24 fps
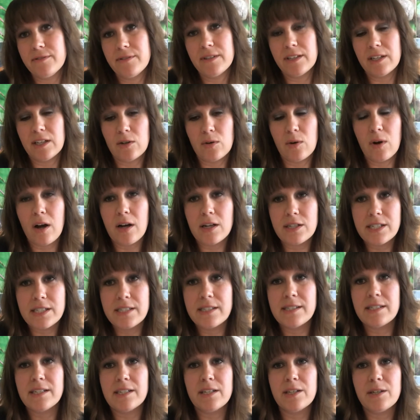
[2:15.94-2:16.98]

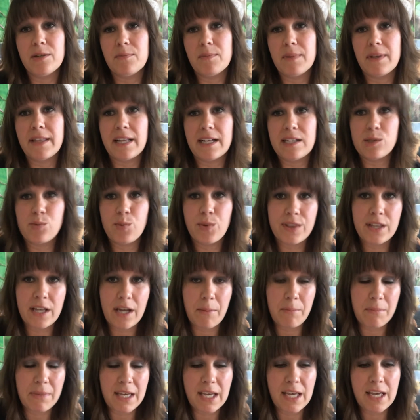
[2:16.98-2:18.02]
autism, and that's what
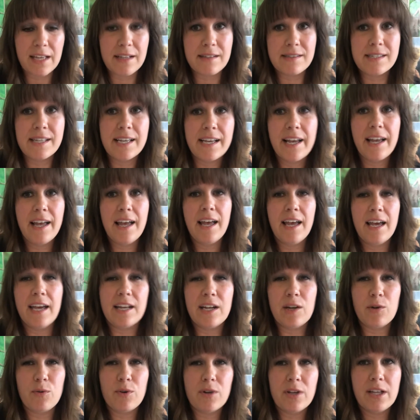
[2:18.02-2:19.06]
that means.
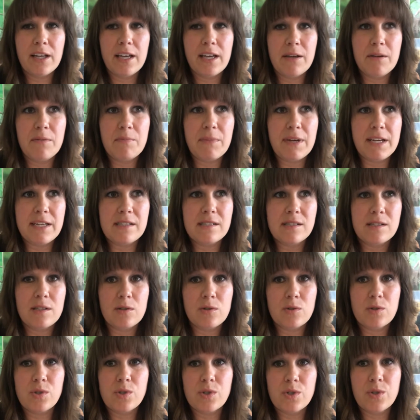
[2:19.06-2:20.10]
And it really makes
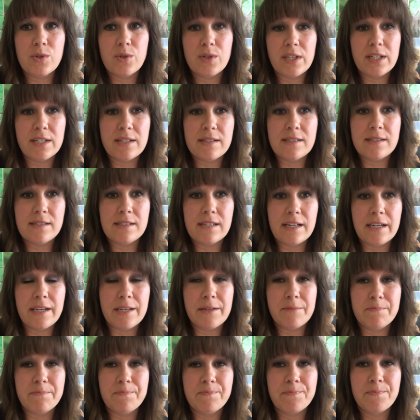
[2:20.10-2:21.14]
those students
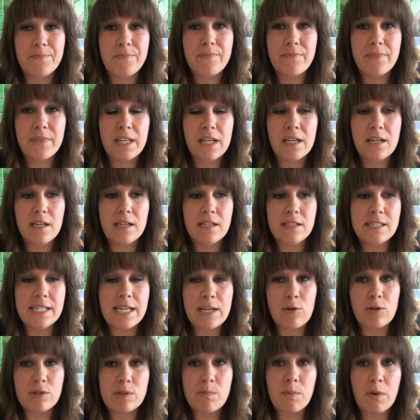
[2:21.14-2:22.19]

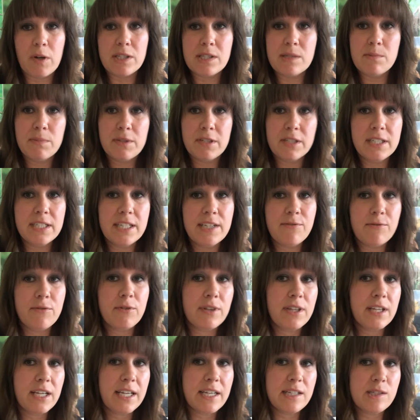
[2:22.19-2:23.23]
take responsibility
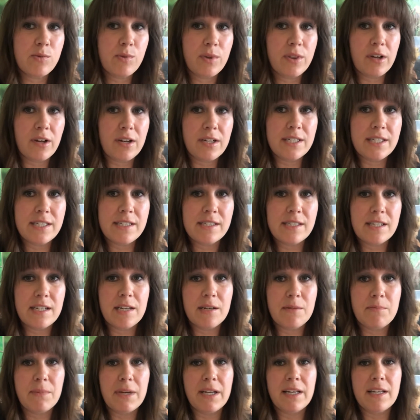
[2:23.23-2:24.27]
for the kids with
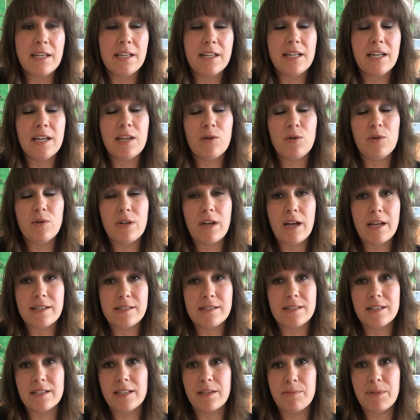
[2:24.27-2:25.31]
autism, and it
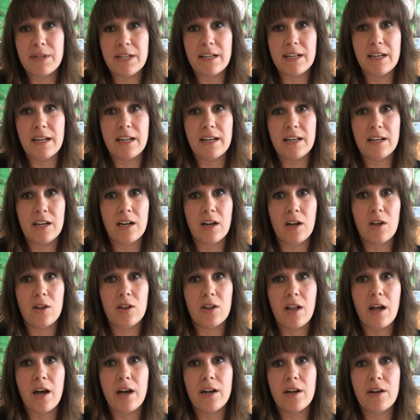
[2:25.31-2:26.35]
has eliminated a
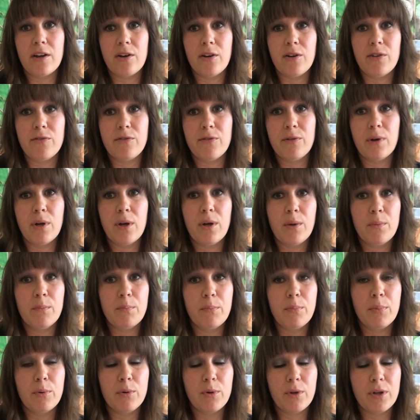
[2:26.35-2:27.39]
lot of
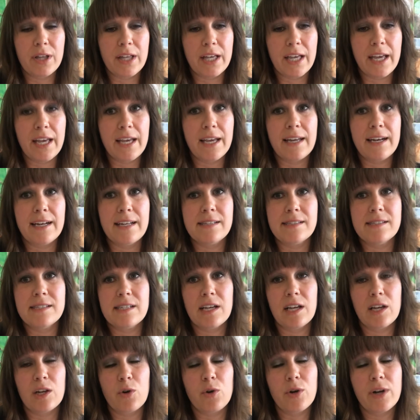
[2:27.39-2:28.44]
bullying, and it's
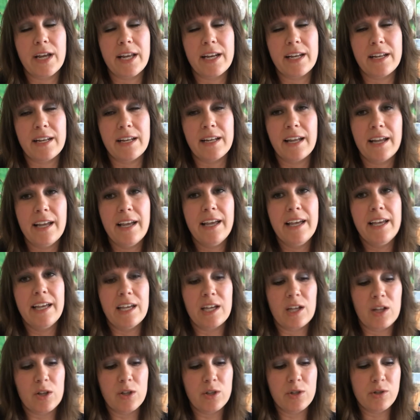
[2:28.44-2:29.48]
created
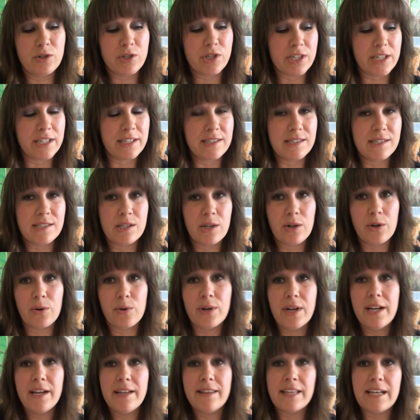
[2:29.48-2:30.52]
inclusion.
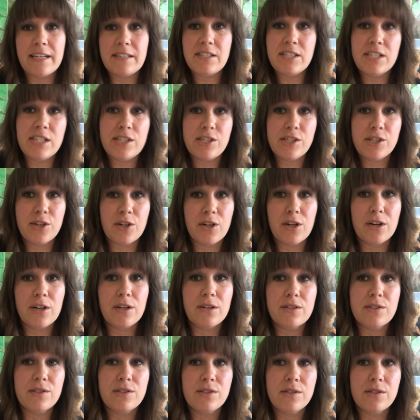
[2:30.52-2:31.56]
So that teacher